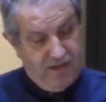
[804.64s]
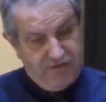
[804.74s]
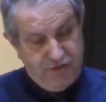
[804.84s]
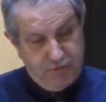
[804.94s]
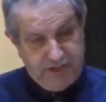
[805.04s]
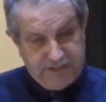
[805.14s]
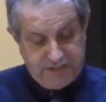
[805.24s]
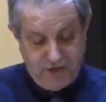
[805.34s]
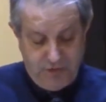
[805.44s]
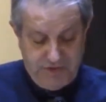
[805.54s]
A few
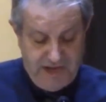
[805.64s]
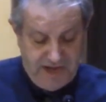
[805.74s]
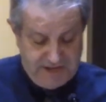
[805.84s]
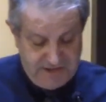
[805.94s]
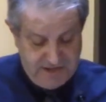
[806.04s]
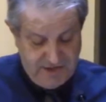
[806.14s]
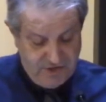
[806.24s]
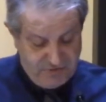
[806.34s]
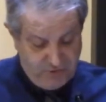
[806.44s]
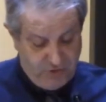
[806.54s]
weeks ago, we had
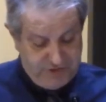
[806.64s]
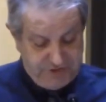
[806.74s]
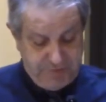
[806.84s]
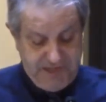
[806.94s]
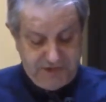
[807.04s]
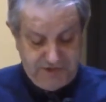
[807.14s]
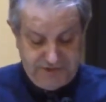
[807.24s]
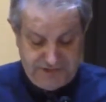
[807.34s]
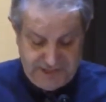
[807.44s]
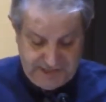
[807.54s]
four
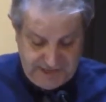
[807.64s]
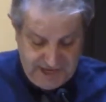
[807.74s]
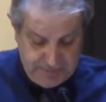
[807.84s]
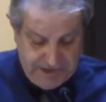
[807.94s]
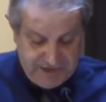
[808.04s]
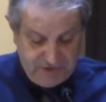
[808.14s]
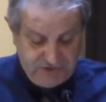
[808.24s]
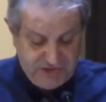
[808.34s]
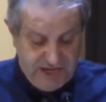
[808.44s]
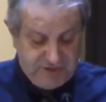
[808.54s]
speakers, Ken
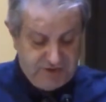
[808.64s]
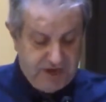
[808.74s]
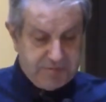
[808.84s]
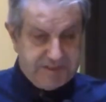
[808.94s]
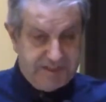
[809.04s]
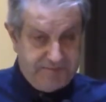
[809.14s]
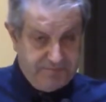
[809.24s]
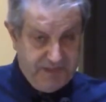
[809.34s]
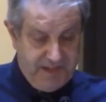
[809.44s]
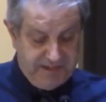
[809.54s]
Bender, Shannon
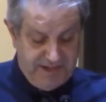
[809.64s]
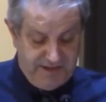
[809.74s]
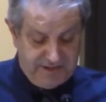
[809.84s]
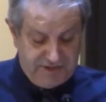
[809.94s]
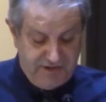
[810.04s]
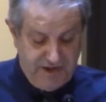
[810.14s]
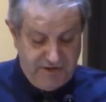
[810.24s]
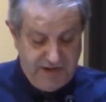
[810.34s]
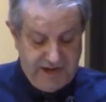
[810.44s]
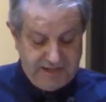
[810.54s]
Robertson, Sarah
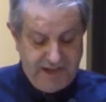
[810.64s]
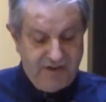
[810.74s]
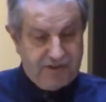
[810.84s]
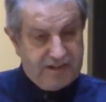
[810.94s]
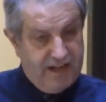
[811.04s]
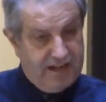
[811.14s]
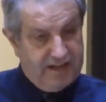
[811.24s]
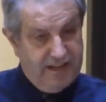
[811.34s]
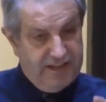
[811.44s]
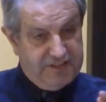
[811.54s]
Guerrero, and Karen
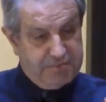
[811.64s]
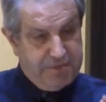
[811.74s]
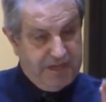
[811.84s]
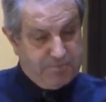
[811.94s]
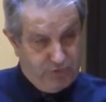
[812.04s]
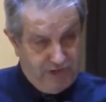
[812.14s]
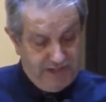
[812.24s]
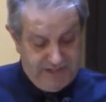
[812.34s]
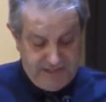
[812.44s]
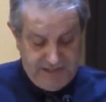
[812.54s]
Cline, speak
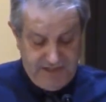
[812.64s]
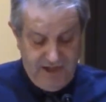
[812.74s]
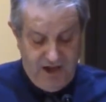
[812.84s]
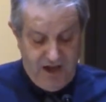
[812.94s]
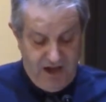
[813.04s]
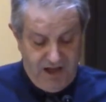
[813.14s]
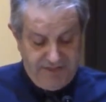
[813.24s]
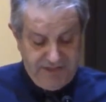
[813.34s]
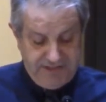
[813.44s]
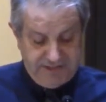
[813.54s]
brilliantly
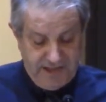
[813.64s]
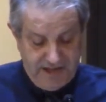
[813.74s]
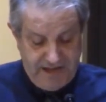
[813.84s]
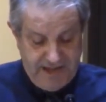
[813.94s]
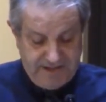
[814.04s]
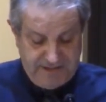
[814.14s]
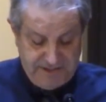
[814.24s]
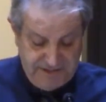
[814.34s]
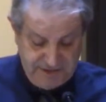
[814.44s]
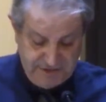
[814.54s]
on these
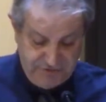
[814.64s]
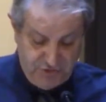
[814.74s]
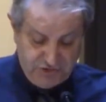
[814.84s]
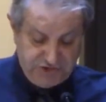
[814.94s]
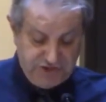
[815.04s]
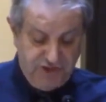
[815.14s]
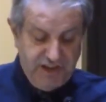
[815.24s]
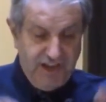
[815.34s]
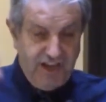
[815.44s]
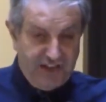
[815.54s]
Lenten
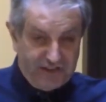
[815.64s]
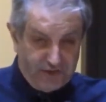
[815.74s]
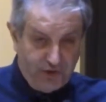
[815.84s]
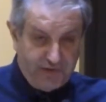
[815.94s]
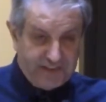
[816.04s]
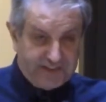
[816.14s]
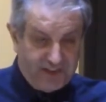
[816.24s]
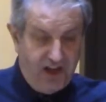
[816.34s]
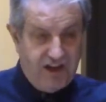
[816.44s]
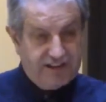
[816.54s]
devotional servant
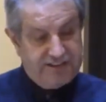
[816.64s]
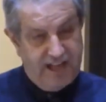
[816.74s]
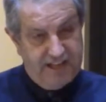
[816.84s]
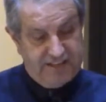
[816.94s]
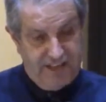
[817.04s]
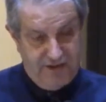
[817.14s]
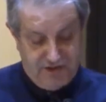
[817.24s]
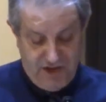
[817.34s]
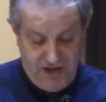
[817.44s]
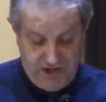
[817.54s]
songs, as they
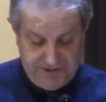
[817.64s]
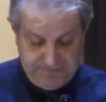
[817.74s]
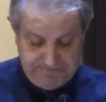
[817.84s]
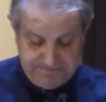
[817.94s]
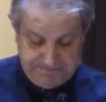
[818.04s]
are called.